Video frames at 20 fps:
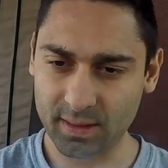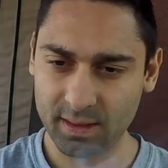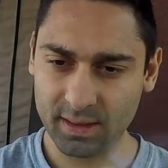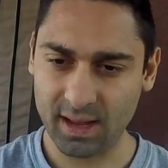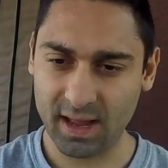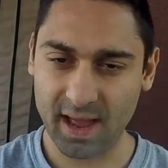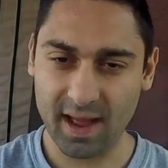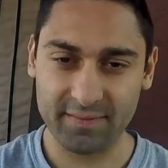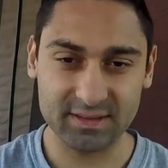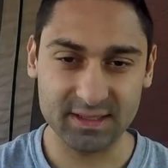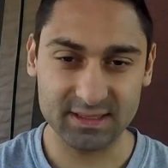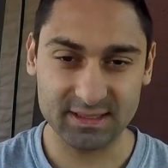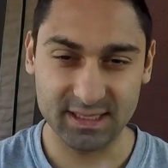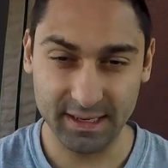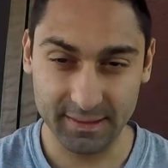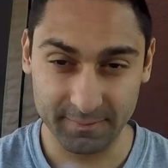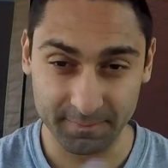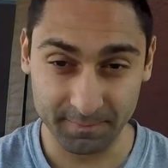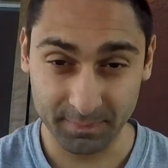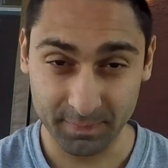I have to
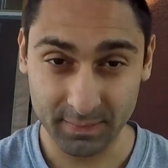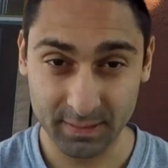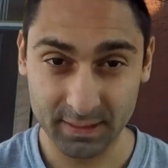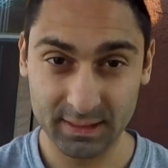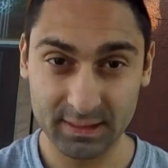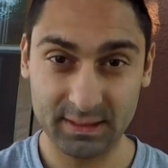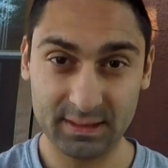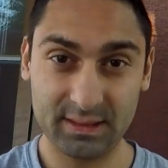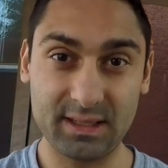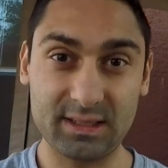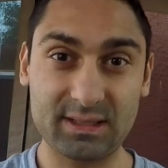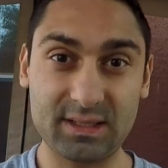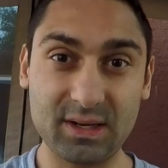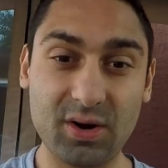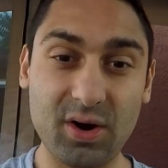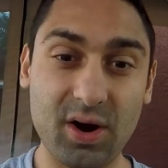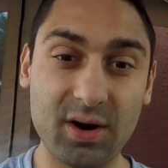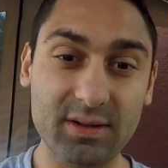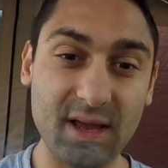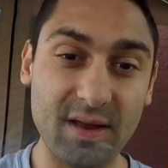say, this
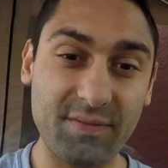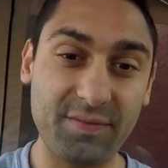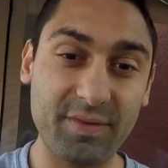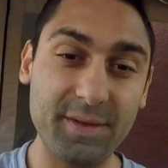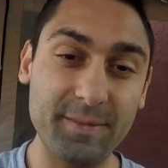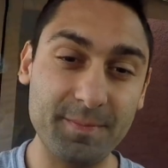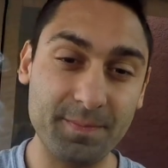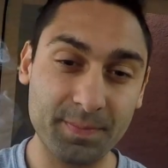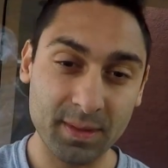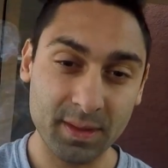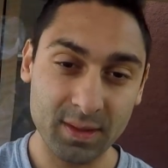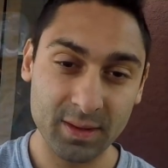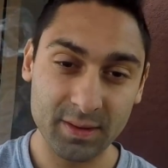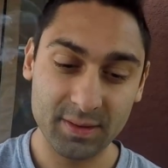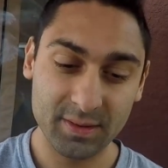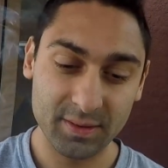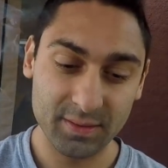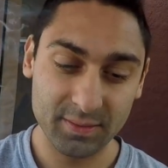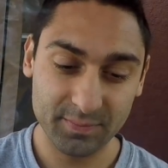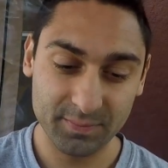cigar definitely
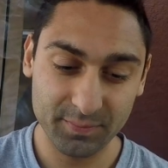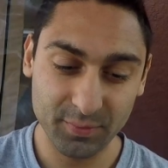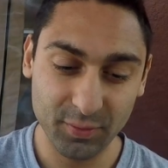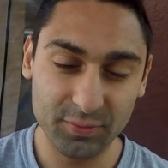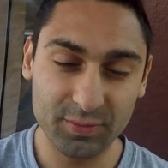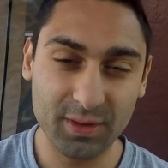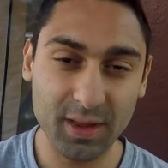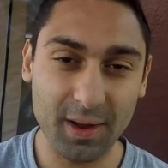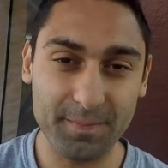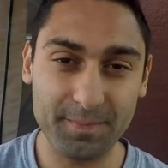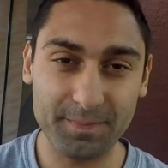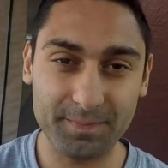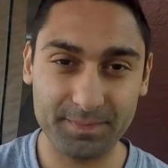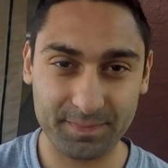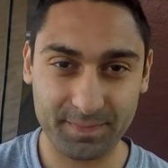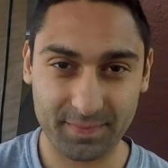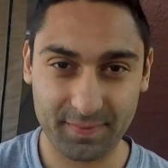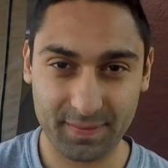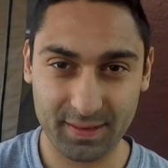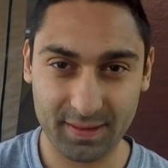moved up
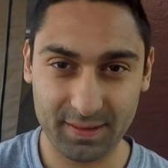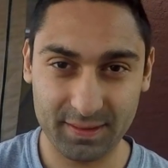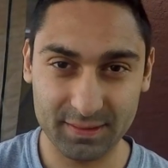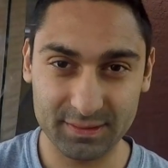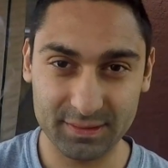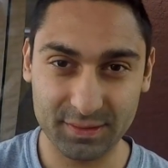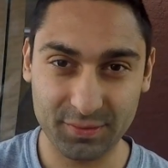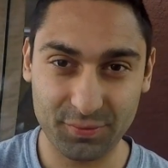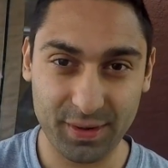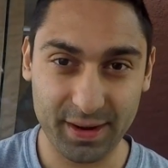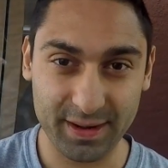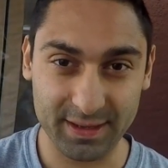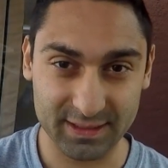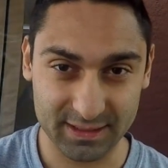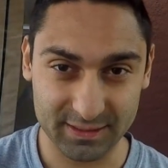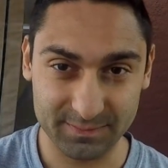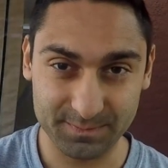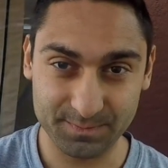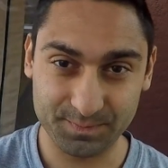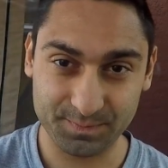the
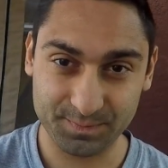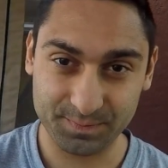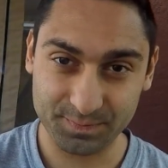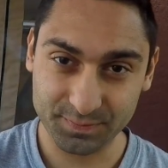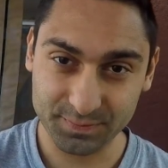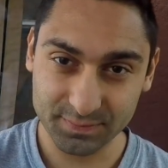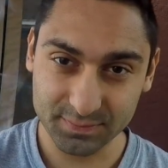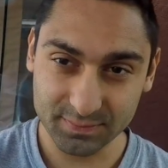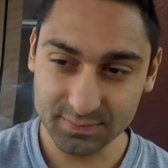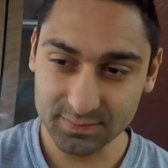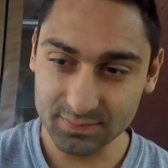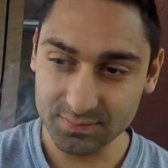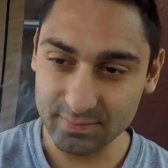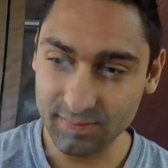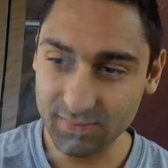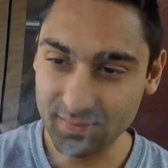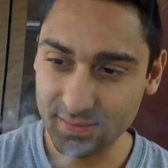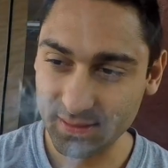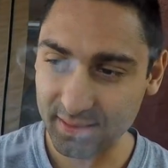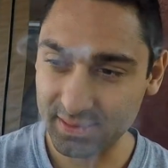ranks.
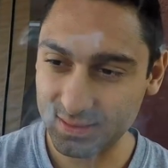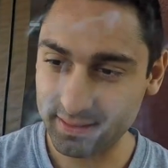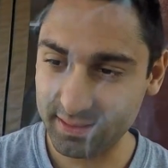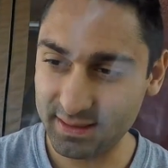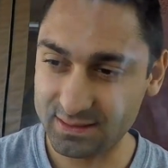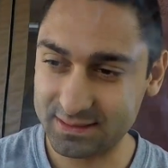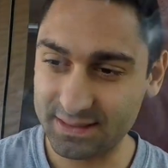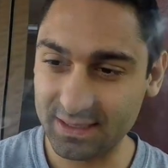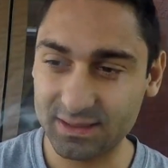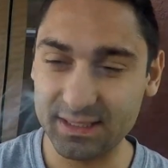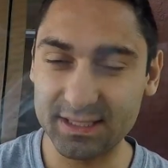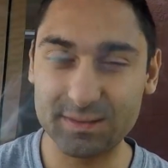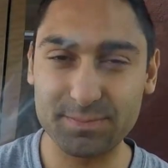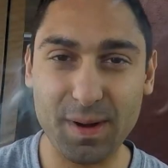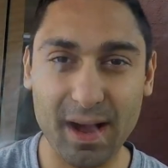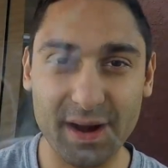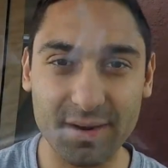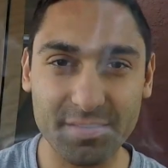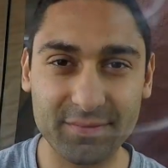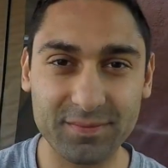It took the
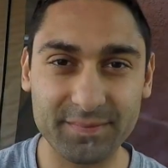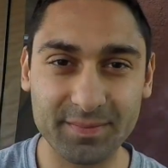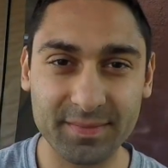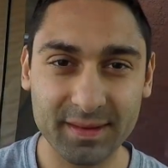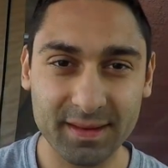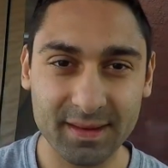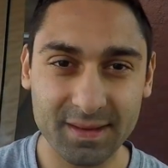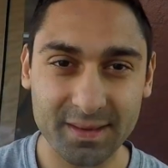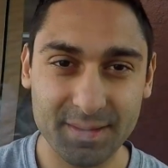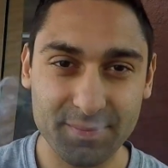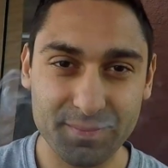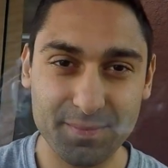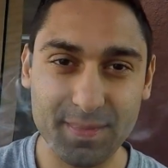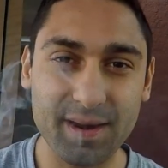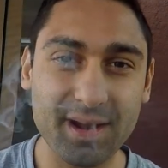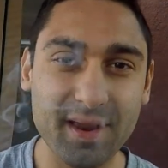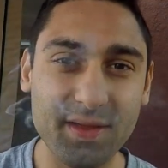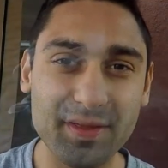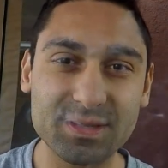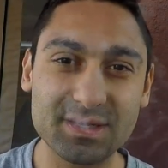spot of
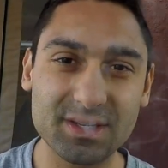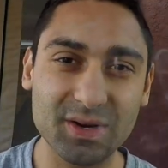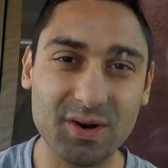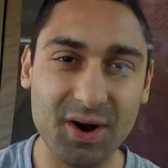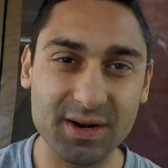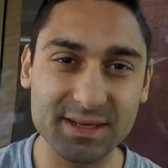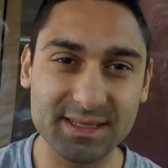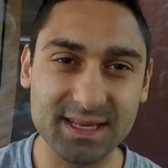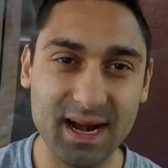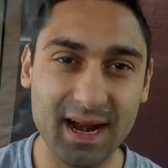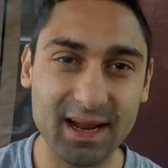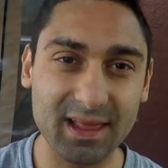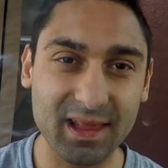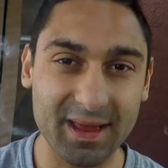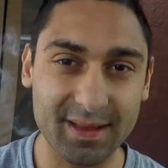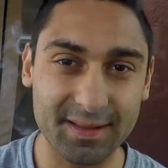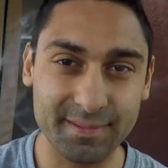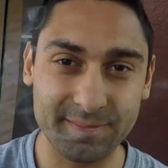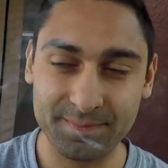many other cigars that I like.